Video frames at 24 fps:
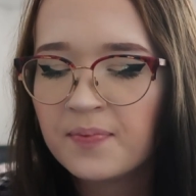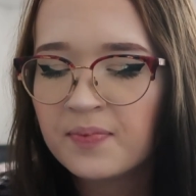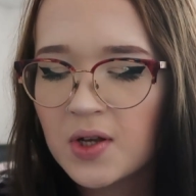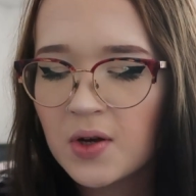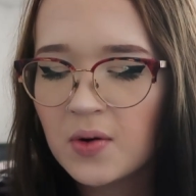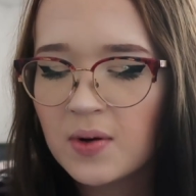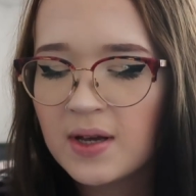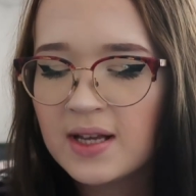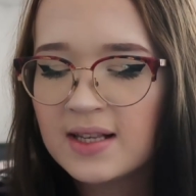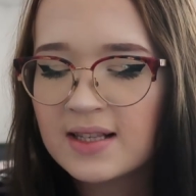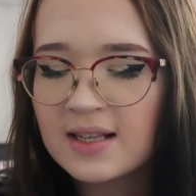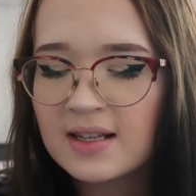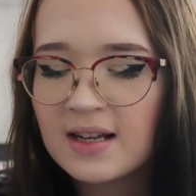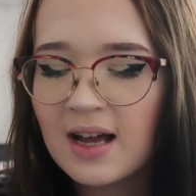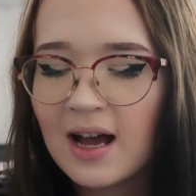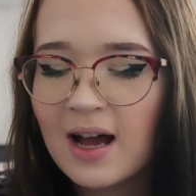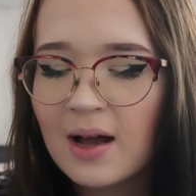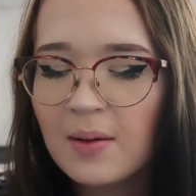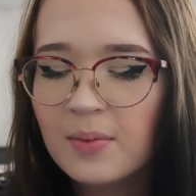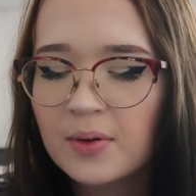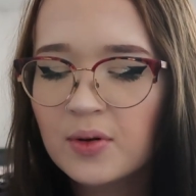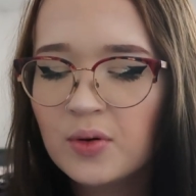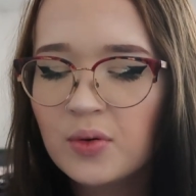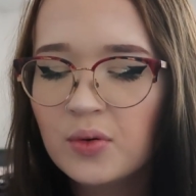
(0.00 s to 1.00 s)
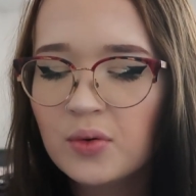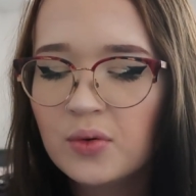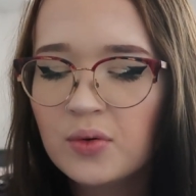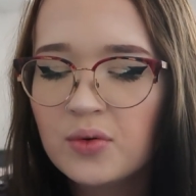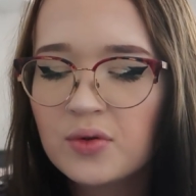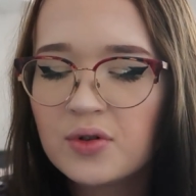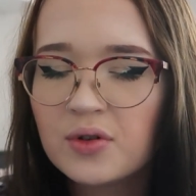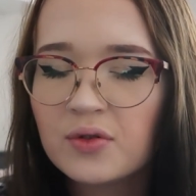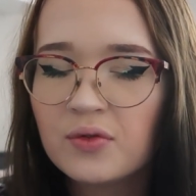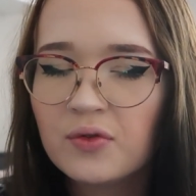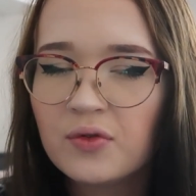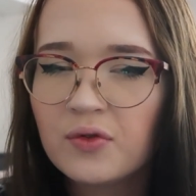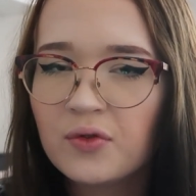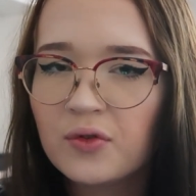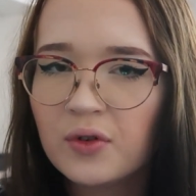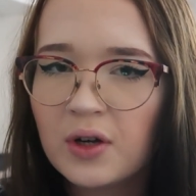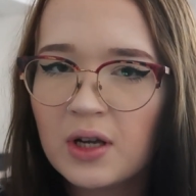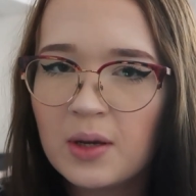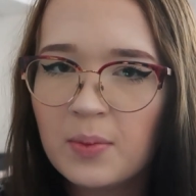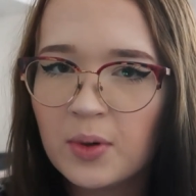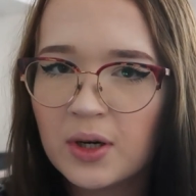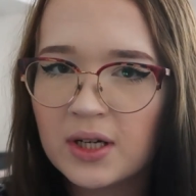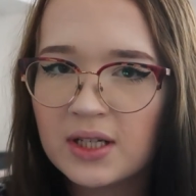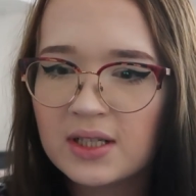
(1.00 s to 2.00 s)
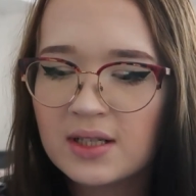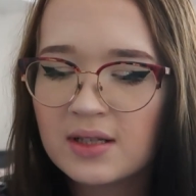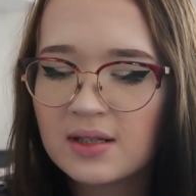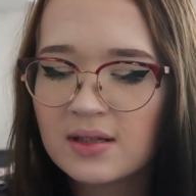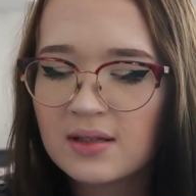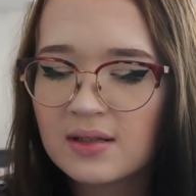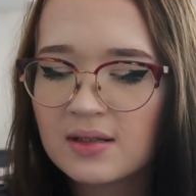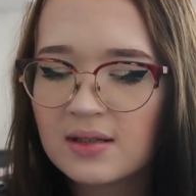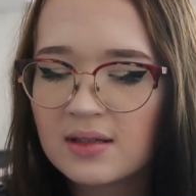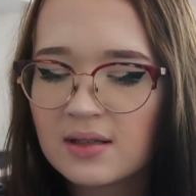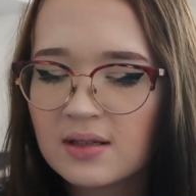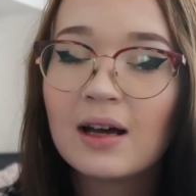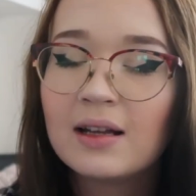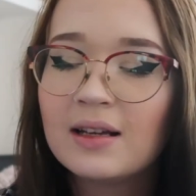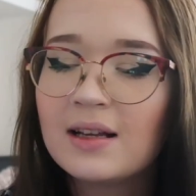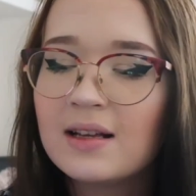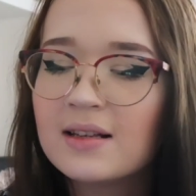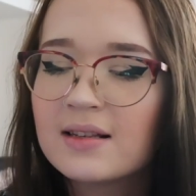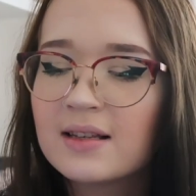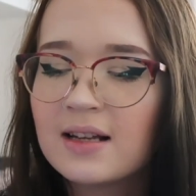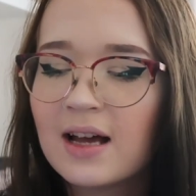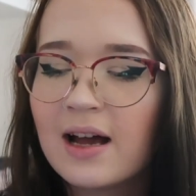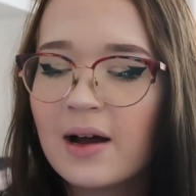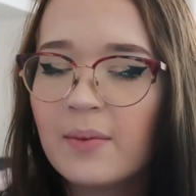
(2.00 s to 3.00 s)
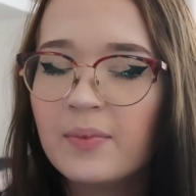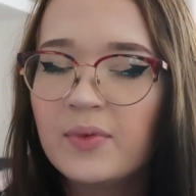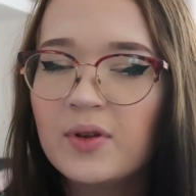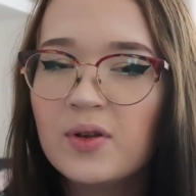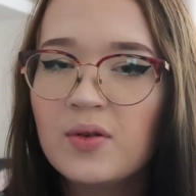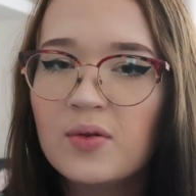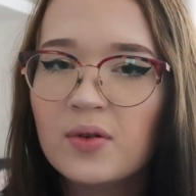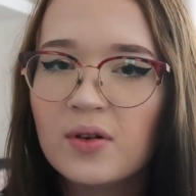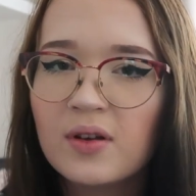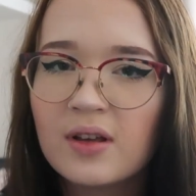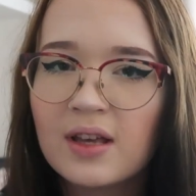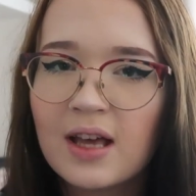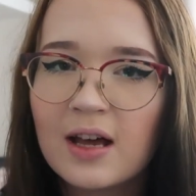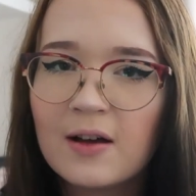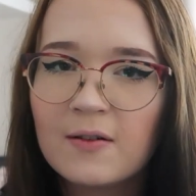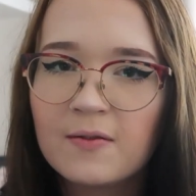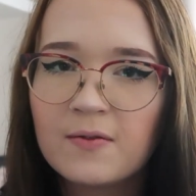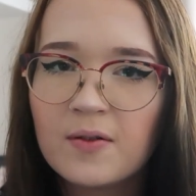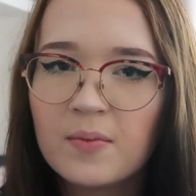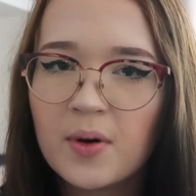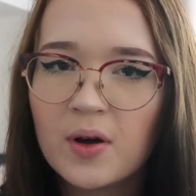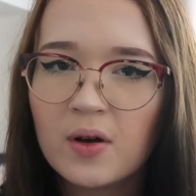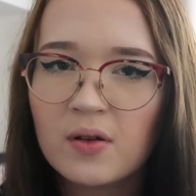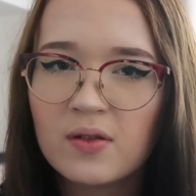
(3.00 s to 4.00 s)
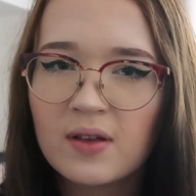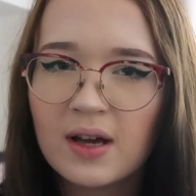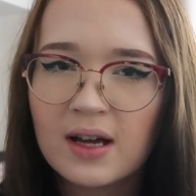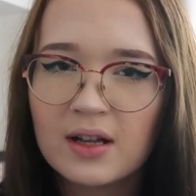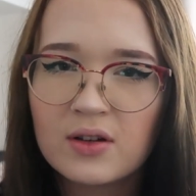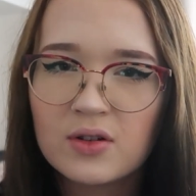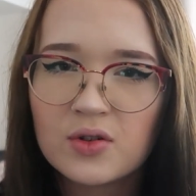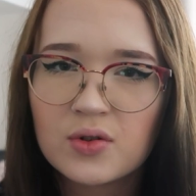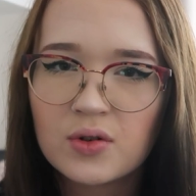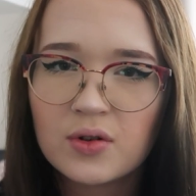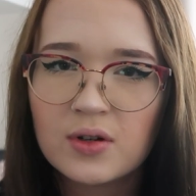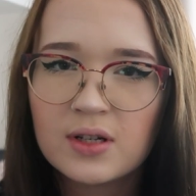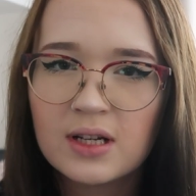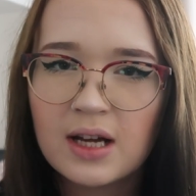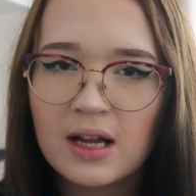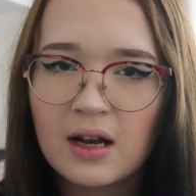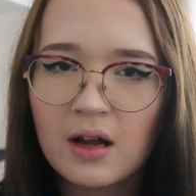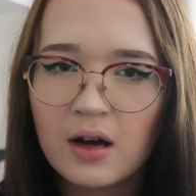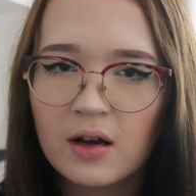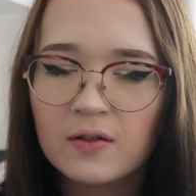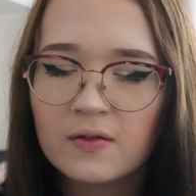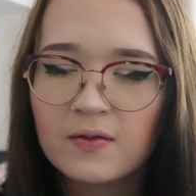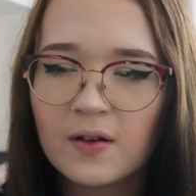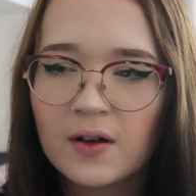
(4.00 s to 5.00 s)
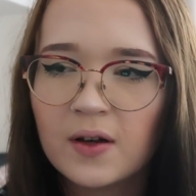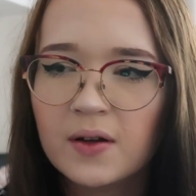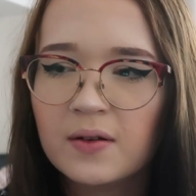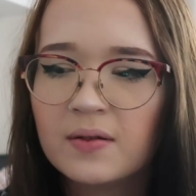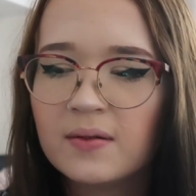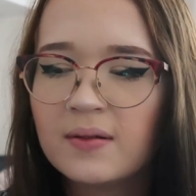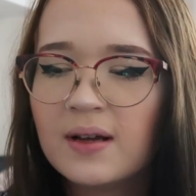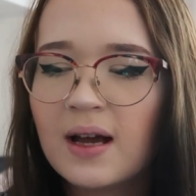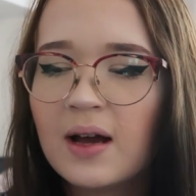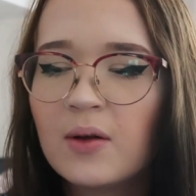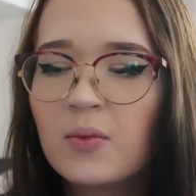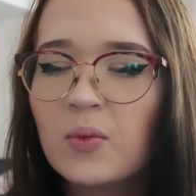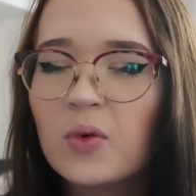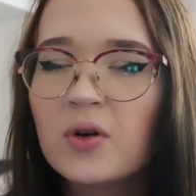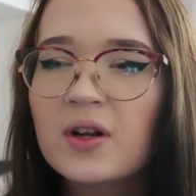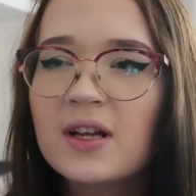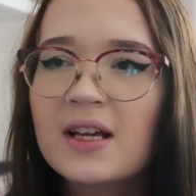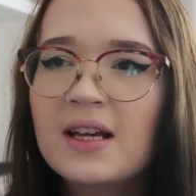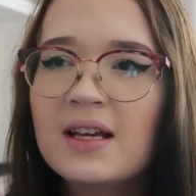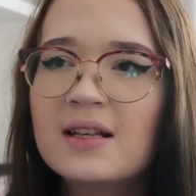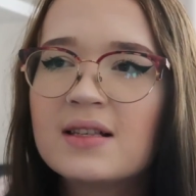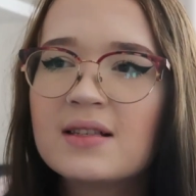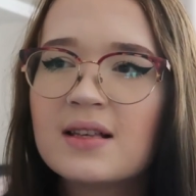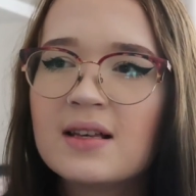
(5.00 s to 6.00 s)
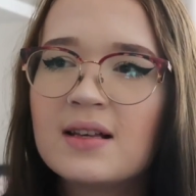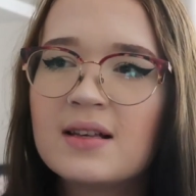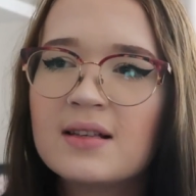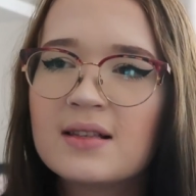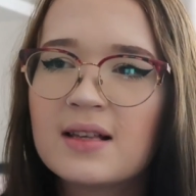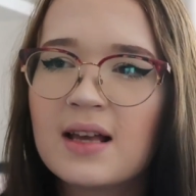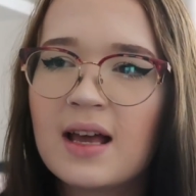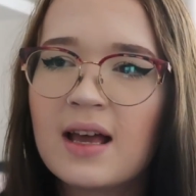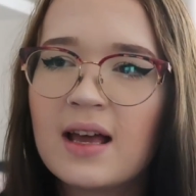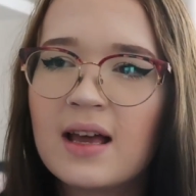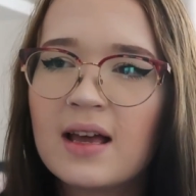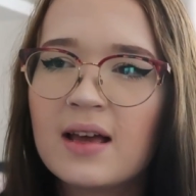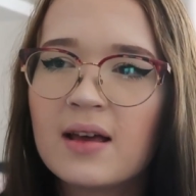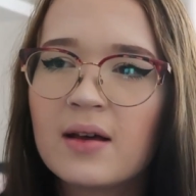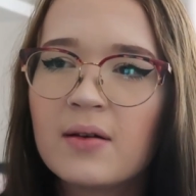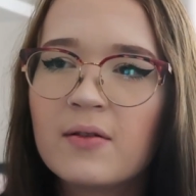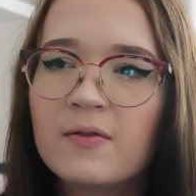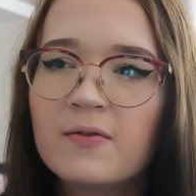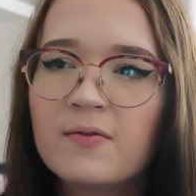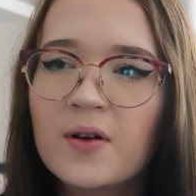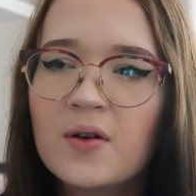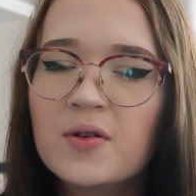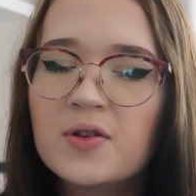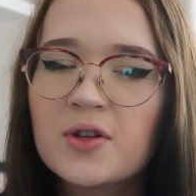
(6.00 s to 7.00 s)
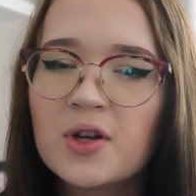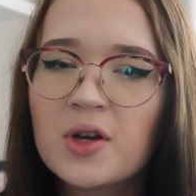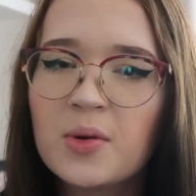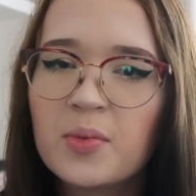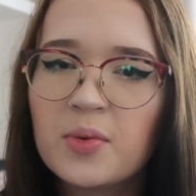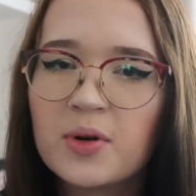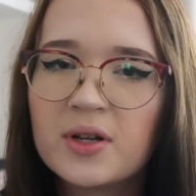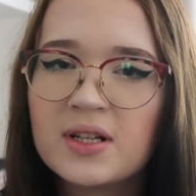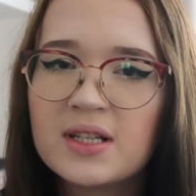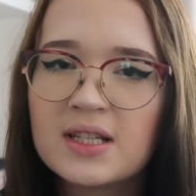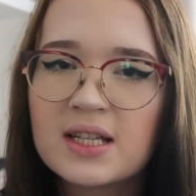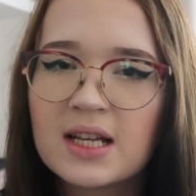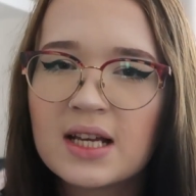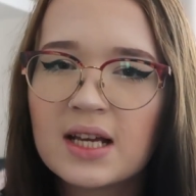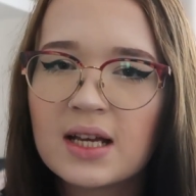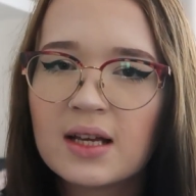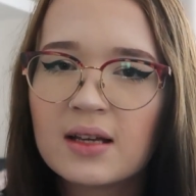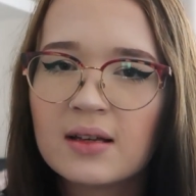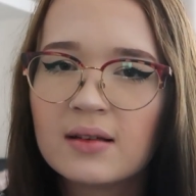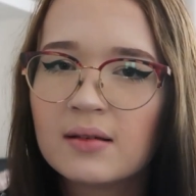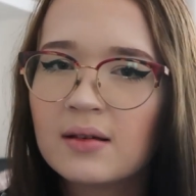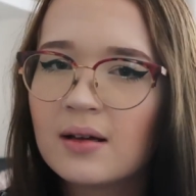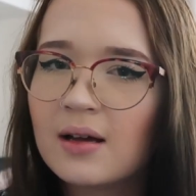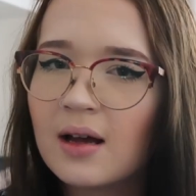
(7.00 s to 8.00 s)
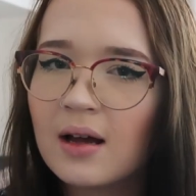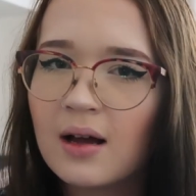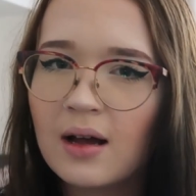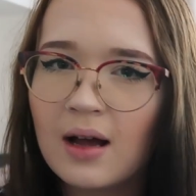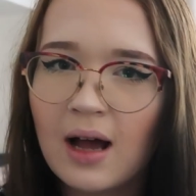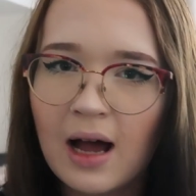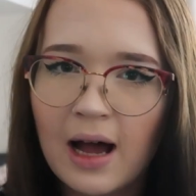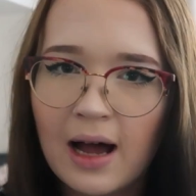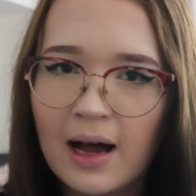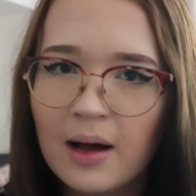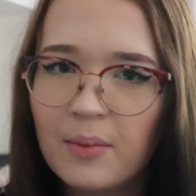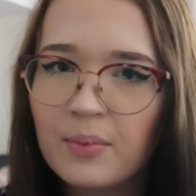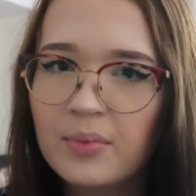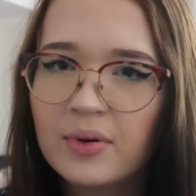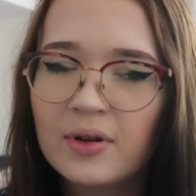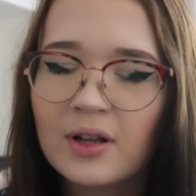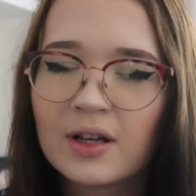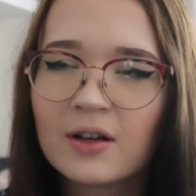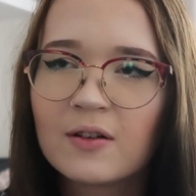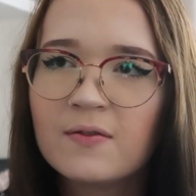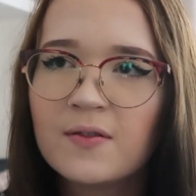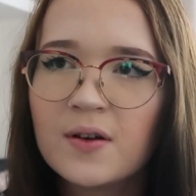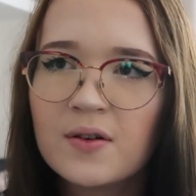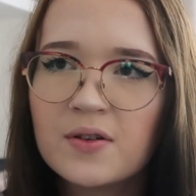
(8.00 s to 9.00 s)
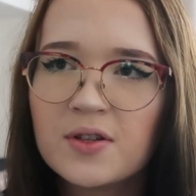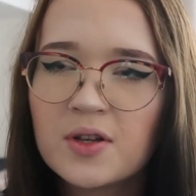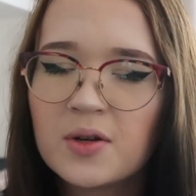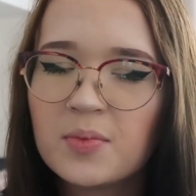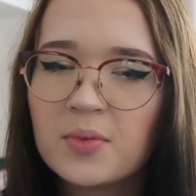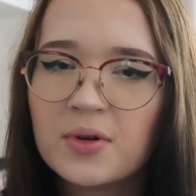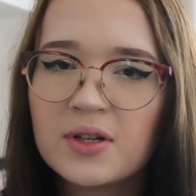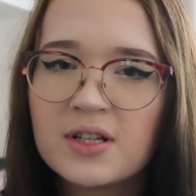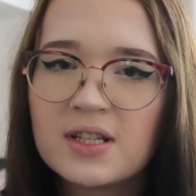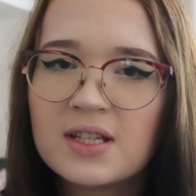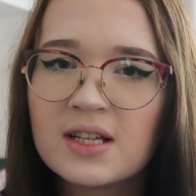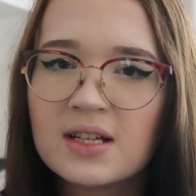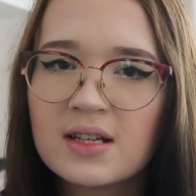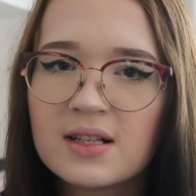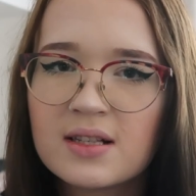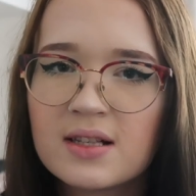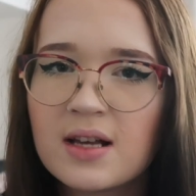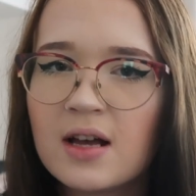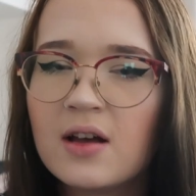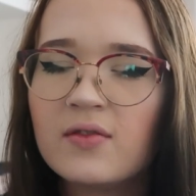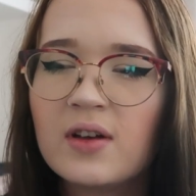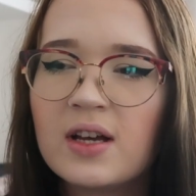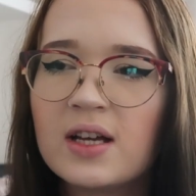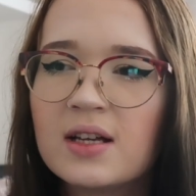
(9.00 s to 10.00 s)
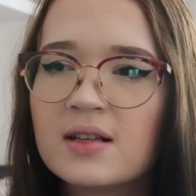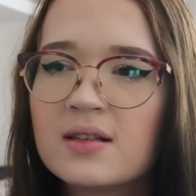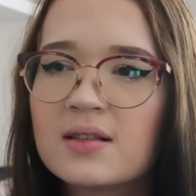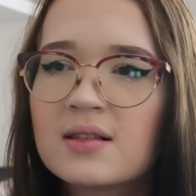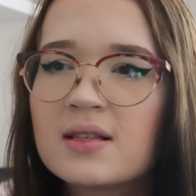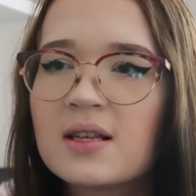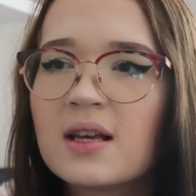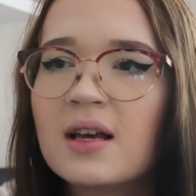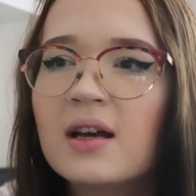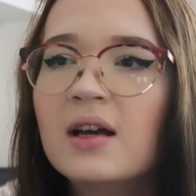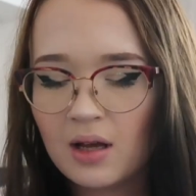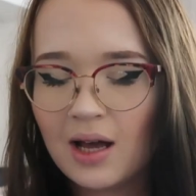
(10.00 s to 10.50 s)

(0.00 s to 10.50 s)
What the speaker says: So it's an app called Freeprints, and it's an app that you can get for both Android and iPhone. And what it is a photo printing app, like a photo printing service.